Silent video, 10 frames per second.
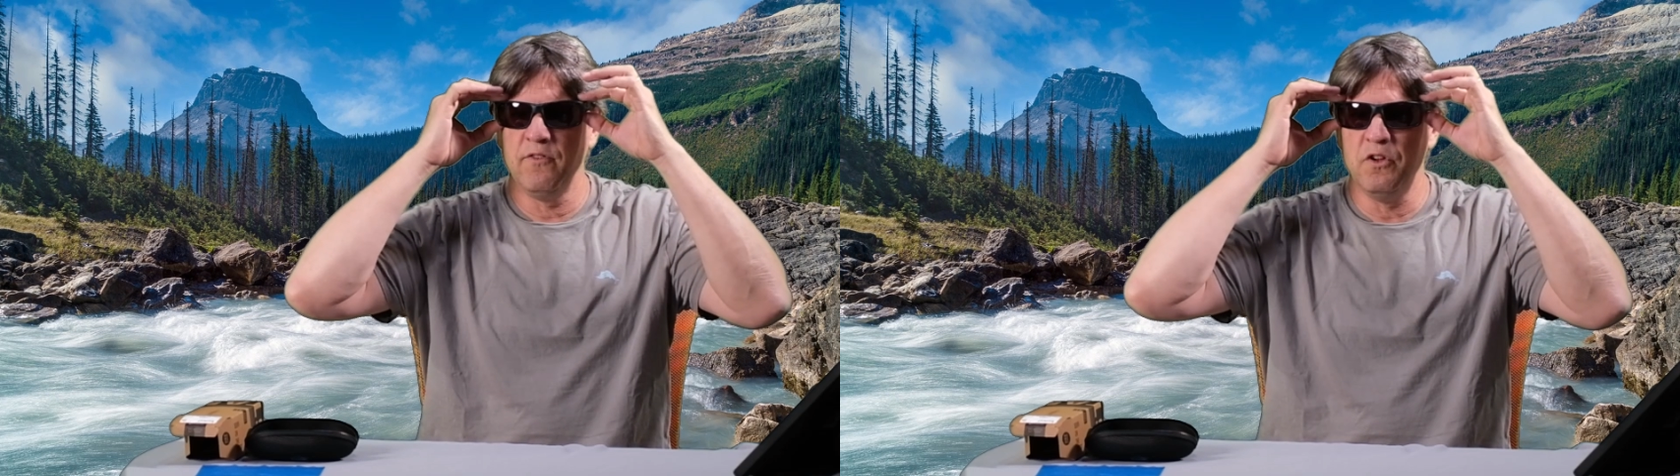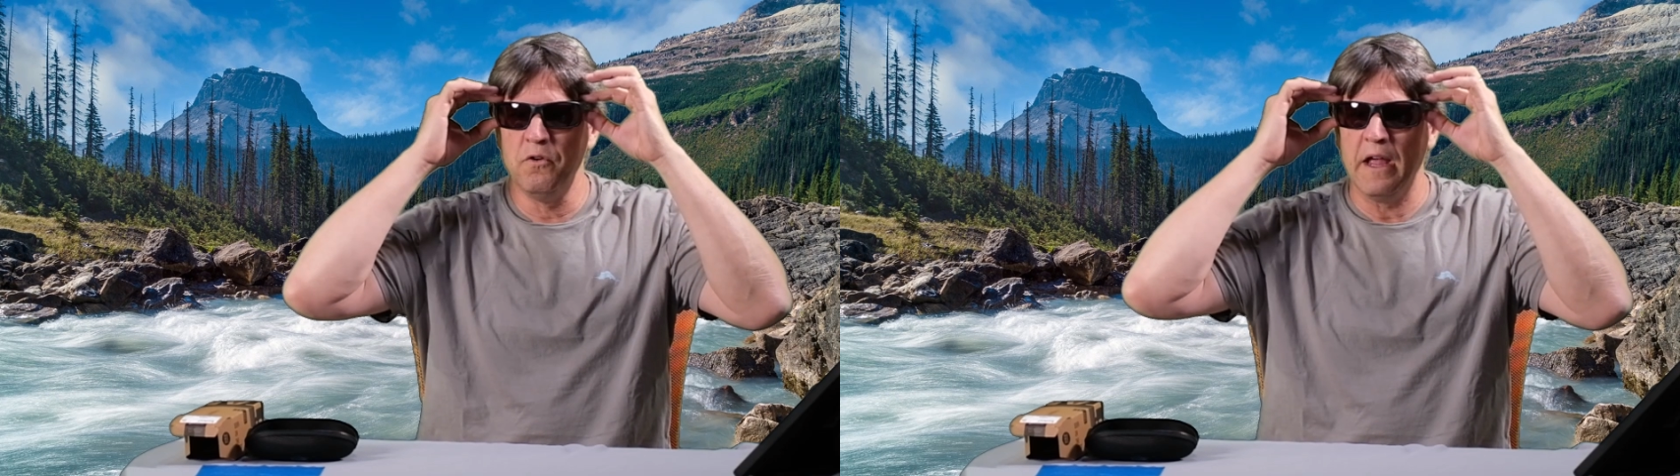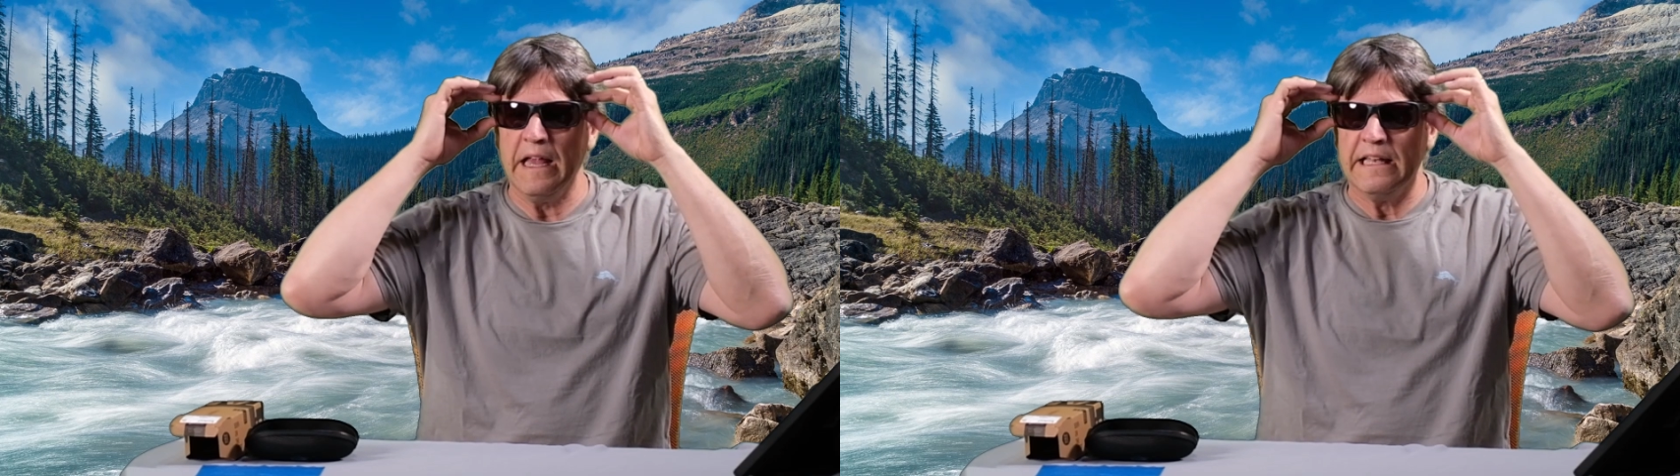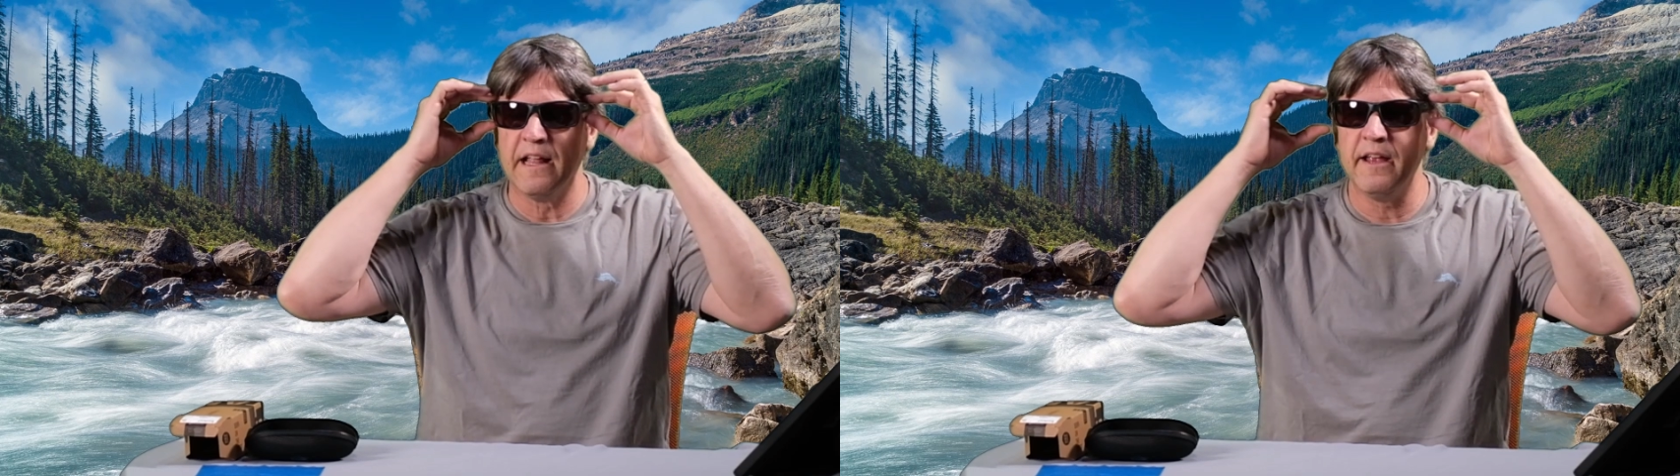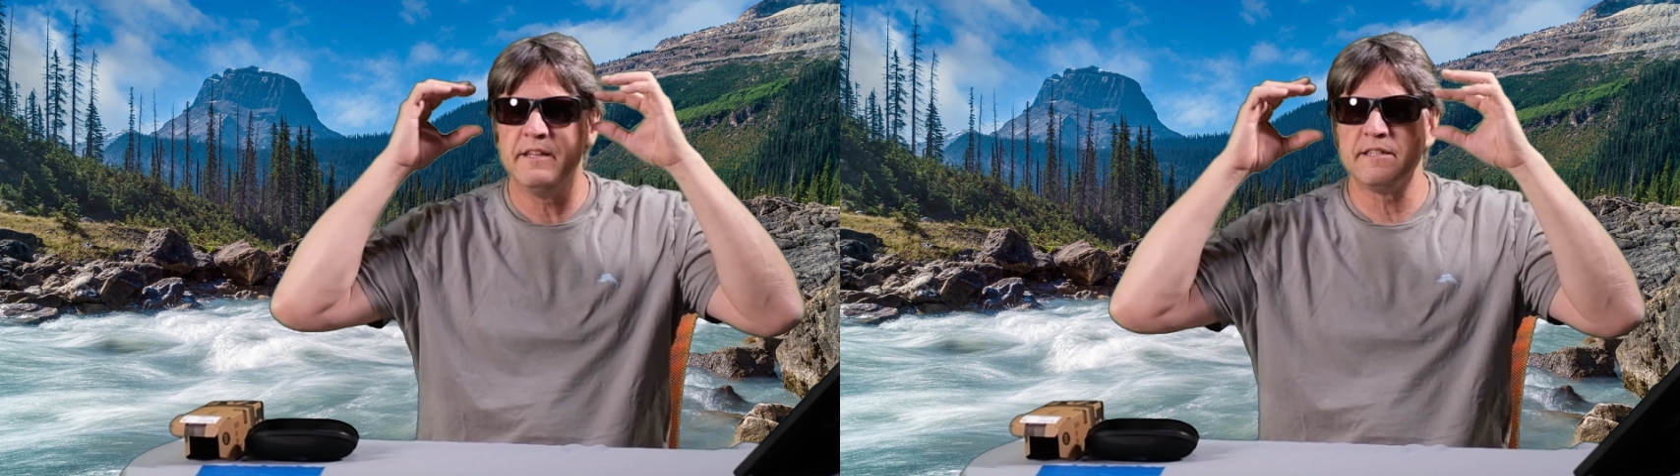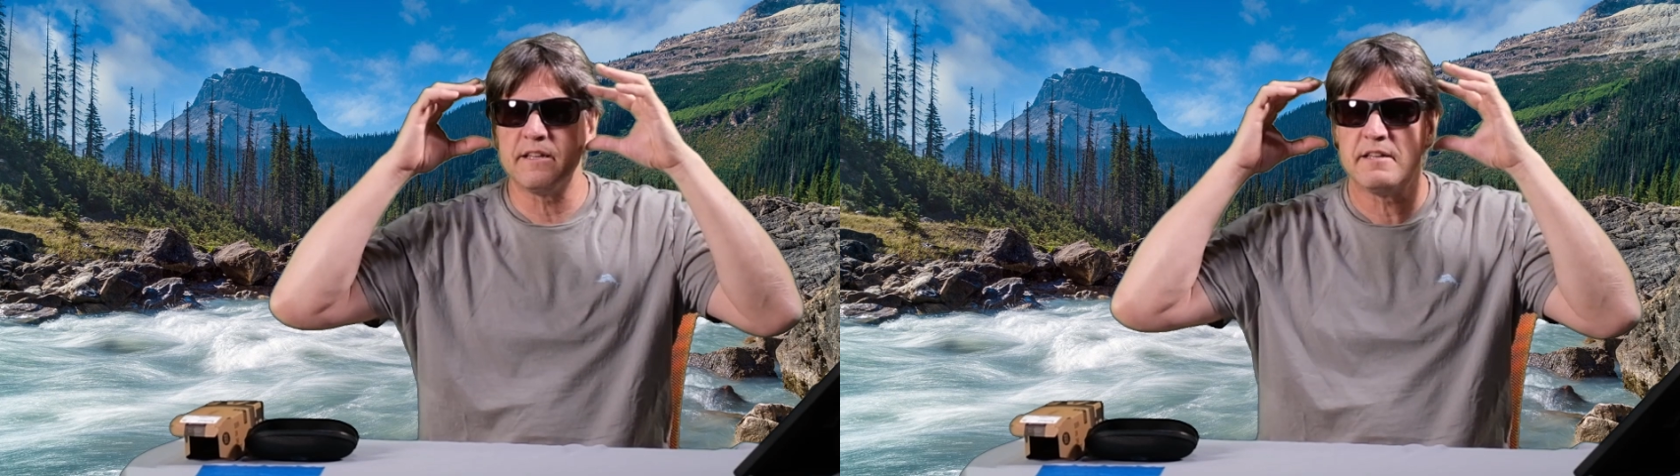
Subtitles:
you a nice